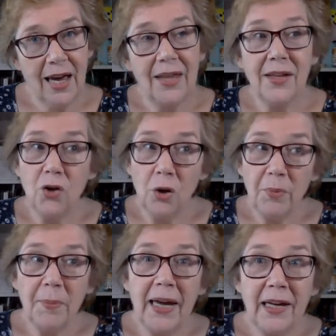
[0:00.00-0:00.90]
And they're
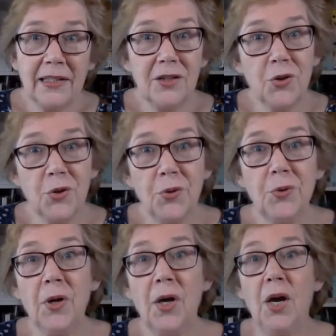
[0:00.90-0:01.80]
not prepared
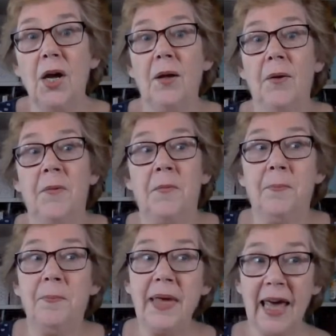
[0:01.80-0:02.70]
to
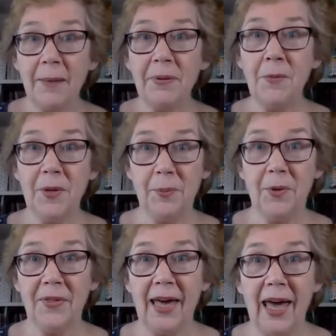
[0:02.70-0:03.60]
be happy with
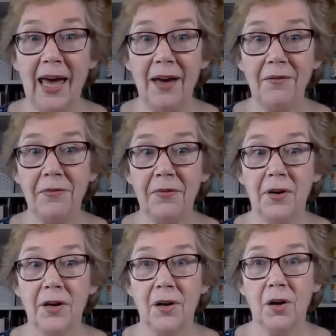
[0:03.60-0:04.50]
what they have
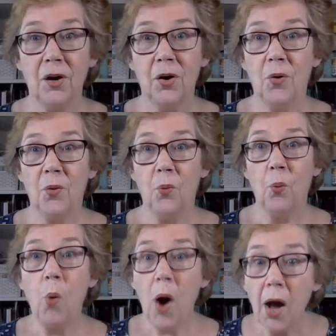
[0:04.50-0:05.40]

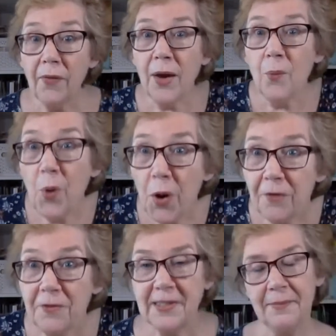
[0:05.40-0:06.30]
while they
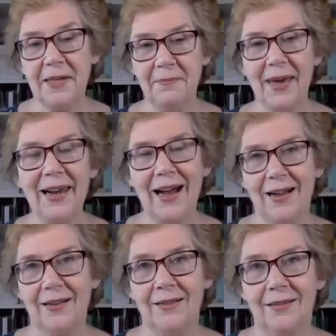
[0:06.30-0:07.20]
work for something
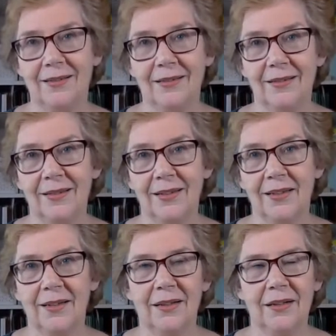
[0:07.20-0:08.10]
better.
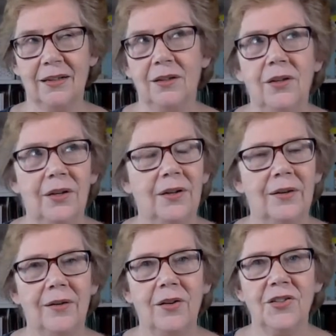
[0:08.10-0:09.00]
Oh,
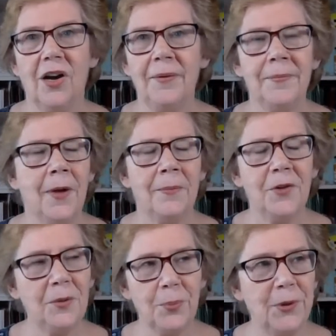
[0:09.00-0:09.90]
gosh,
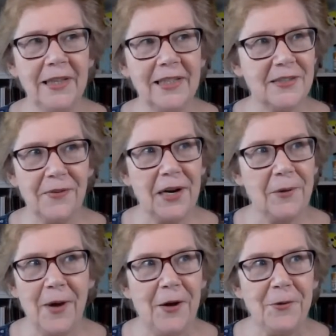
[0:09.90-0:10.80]
I'm not putting this
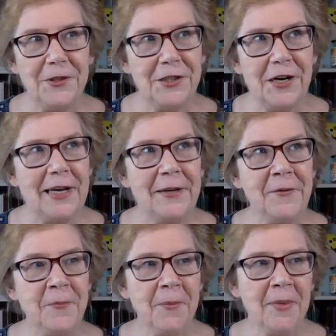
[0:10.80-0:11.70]
very well tonight.
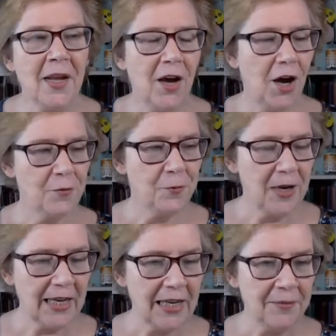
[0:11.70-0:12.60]
I
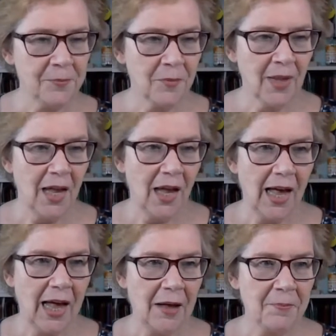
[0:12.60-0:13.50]
really,
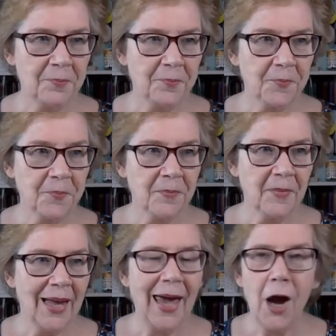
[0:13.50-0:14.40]
um,
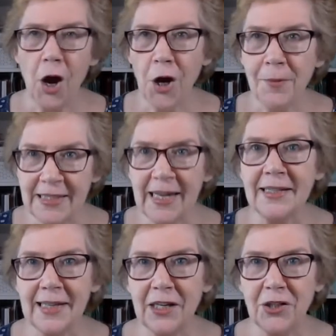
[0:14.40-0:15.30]
our home is
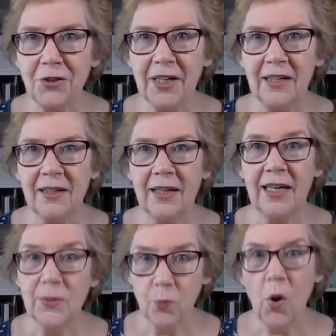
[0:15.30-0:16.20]
our sanctuary.
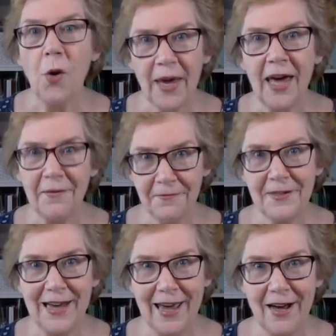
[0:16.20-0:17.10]
It's what we have
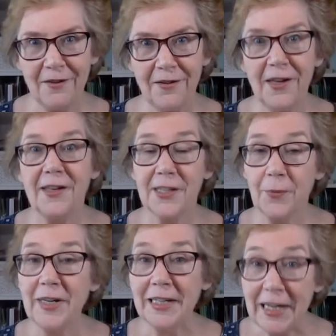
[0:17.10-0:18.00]
for now.
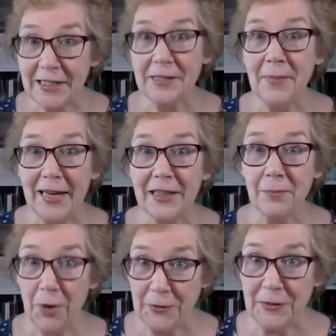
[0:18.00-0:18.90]
So we need to make
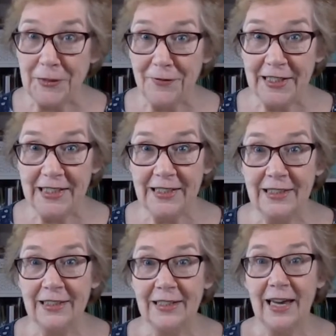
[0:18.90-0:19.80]
the most of it
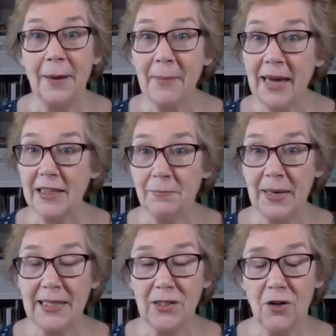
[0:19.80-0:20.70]
and make the
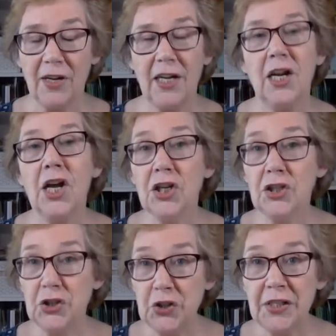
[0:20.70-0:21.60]
best of it.
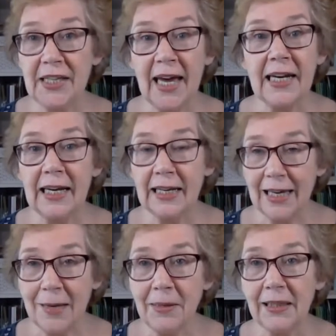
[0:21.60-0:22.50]
To do that,
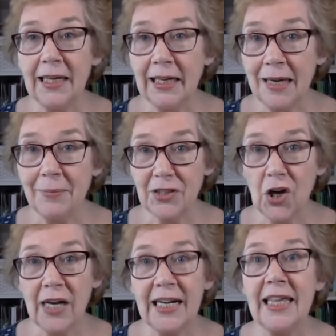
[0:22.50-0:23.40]
keep it clean, keep it
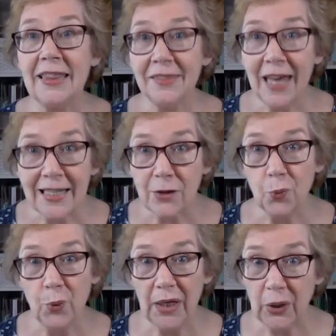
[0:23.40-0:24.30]
tidy, that's a
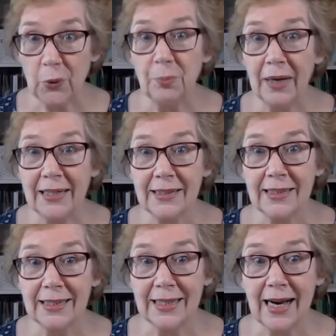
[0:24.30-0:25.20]
really good place
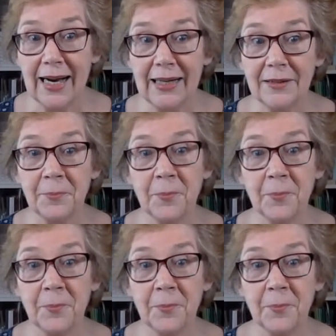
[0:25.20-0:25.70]
to start.